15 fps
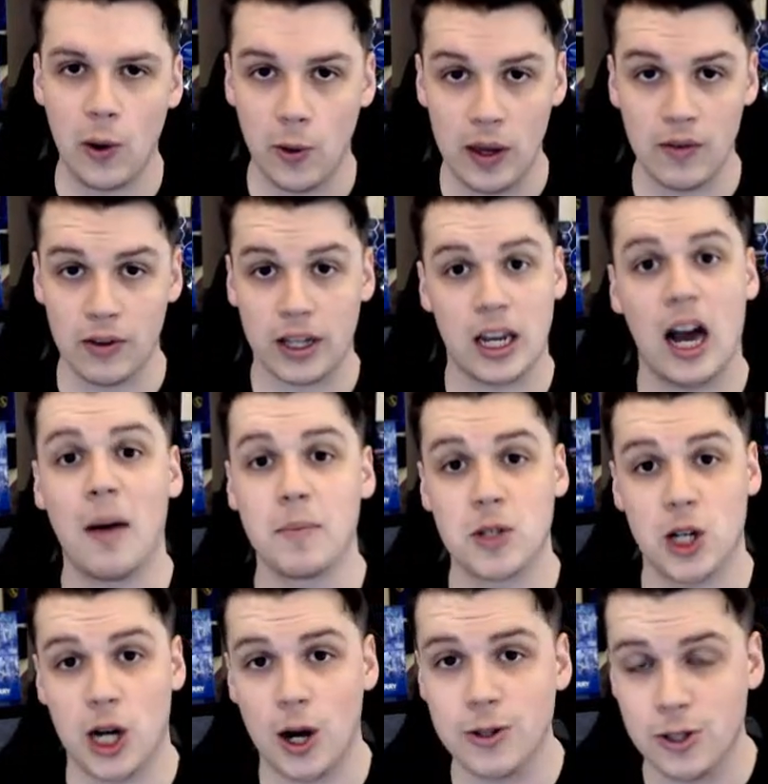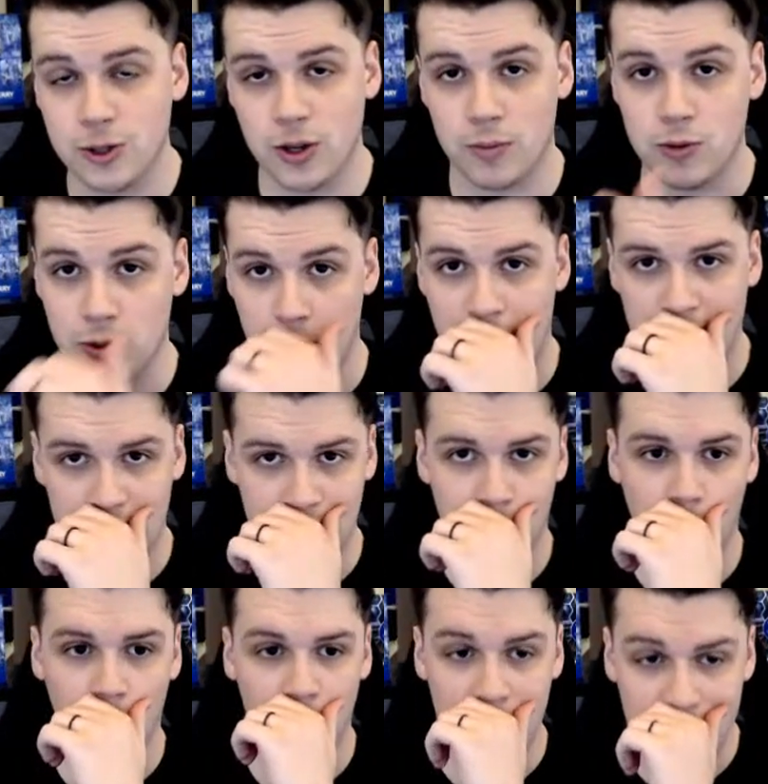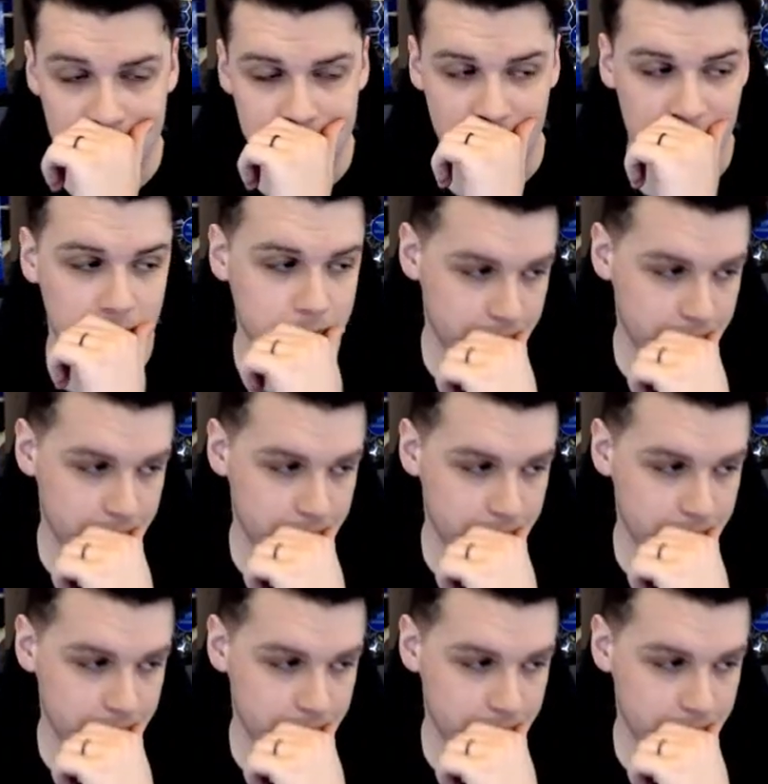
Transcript: who even comes closer to him to make the ball easier